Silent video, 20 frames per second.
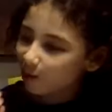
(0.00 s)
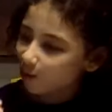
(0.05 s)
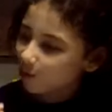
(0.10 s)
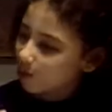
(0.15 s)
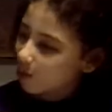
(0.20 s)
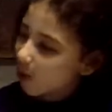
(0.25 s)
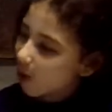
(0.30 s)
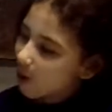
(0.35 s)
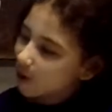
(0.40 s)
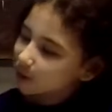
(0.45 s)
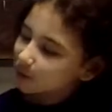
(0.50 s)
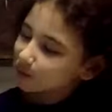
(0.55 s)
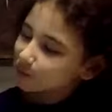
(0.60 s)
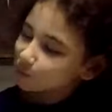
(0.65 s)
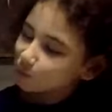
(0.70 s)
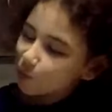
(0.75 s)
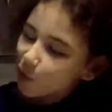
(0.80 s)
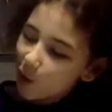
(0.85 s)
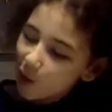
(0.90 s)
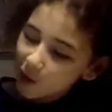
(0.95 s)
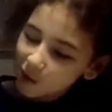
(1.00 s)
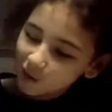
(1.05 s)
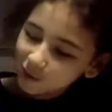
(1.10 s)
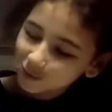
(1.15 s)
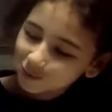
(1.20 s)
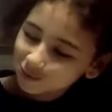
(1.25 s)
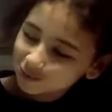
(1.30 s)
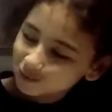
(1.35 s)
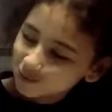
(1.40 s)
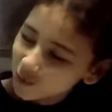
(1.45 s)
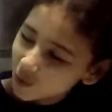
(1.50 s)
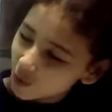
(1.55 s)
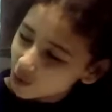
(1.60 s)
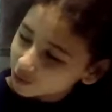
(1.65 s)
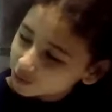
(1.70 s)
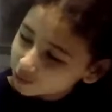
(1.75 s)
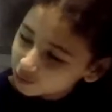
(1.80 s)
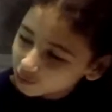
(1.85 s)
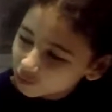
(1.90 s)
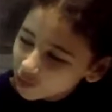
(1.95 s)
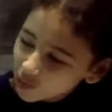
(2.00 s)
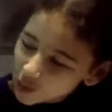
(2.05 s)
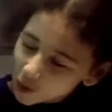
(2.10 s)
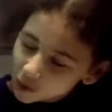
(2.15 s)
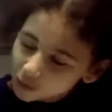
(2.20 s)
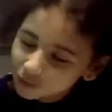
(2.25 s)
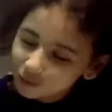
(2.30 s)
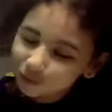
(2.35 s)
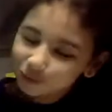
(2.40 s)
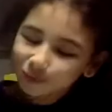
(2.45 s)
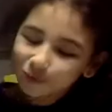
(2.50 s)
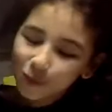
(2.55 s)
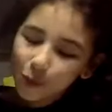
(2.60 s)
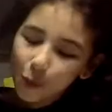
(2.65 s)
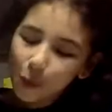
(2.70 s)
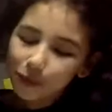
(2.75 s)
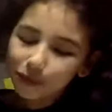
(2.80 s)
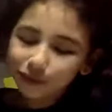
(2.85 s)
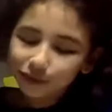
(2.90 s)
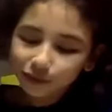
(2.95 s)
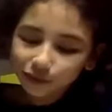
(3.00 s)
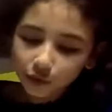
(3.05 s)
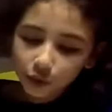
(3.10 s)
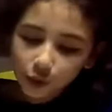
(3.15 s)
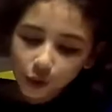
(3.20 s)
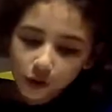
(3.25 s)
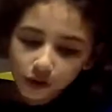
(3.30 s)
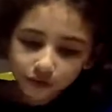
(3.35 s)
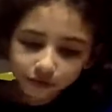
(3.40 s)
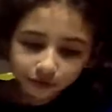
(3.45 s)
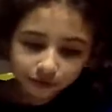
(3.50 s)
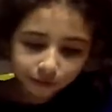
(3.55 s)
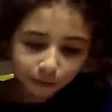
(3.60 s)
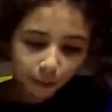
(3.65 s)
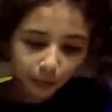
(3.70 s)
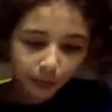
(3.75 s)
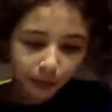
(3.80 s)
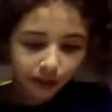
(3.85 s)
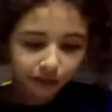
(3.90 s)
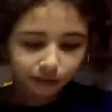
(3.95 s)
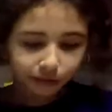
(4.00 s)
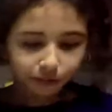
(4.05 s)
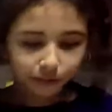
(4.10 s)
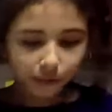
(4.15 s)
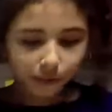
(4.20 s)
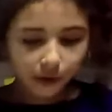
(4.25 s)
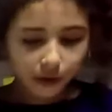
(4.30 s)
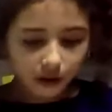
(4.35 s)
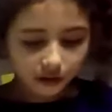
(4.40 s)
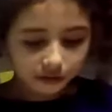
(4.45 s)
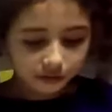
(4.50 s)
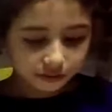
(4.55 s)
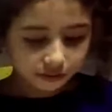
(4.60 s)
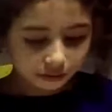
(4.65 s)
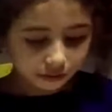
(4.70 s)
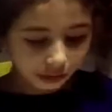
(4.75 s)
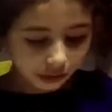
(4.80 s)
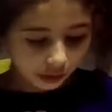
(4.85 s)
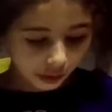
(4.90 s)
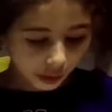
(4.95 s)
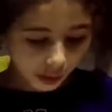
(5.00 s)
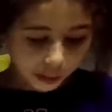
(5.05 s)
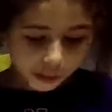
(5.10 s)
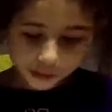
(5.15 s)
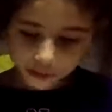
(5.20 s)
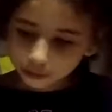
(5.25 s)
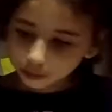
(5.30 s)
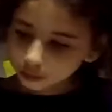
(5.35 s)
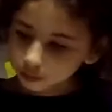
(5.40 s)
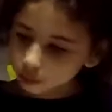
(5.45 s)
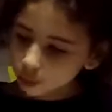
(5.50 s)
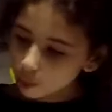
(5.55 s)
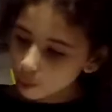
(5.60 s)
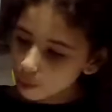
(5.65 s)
going to show you my favorite brand of molasses. This one. Comes all the way from Egypt,